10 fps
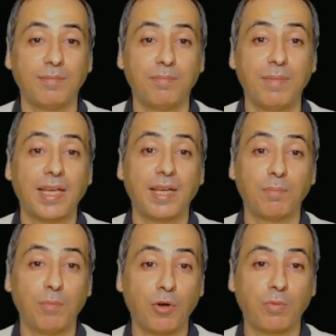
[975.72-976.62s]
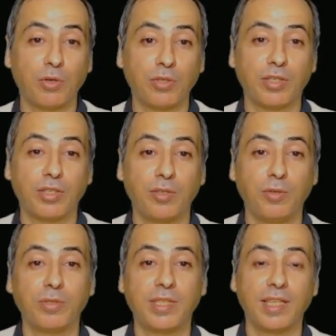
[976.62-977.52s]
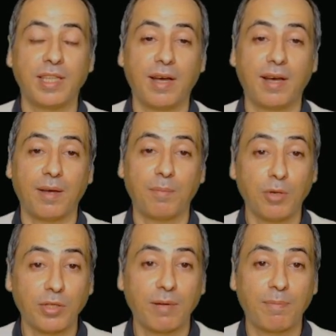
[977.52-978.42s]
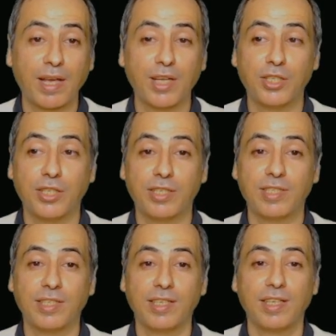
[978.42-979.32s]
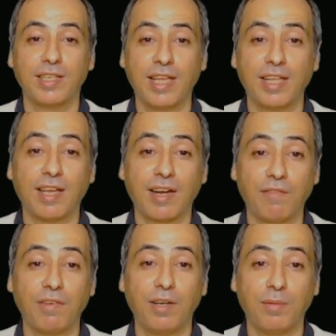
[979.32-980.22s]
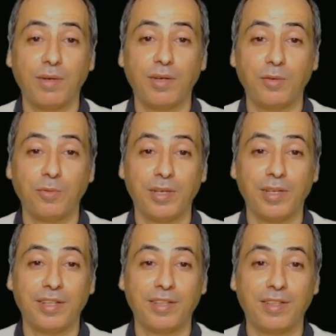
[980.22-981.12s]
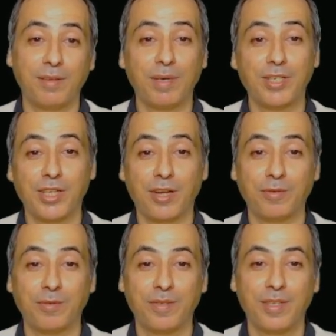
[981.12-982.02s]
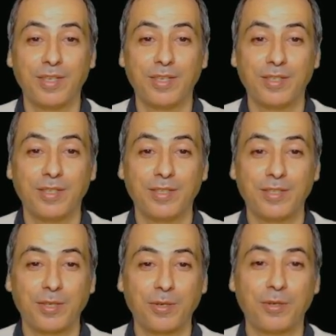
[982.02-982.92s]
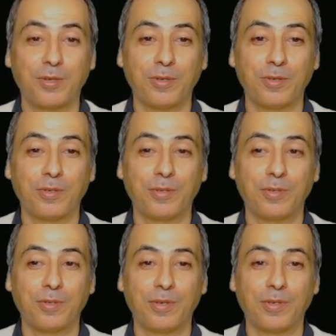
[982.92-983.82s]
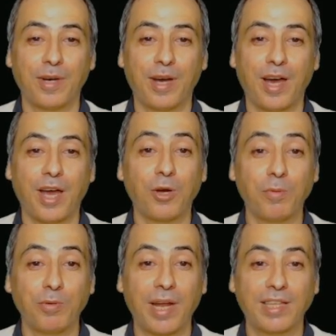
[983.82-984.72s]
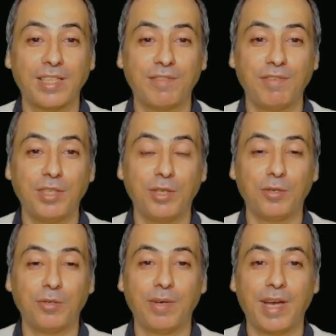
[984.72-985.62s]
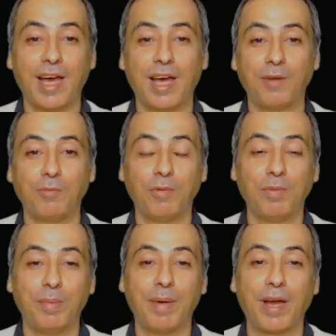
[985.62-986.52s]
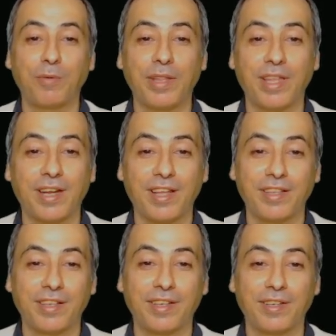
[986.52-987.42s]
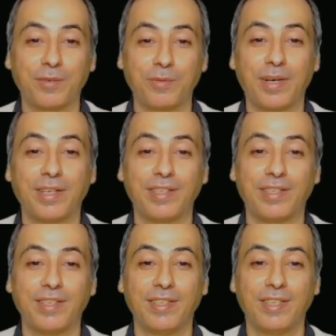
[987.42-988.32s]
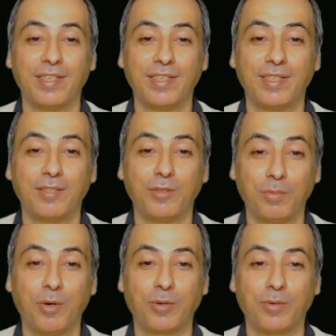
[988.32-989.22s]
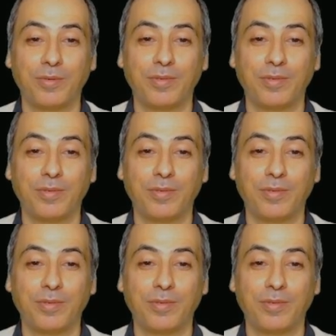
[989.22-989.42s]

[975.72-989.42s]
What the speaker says: make it more modern using the modern packages that are available with Manjaro. So I hope you like this video, and we'll be back with another one tomorrow.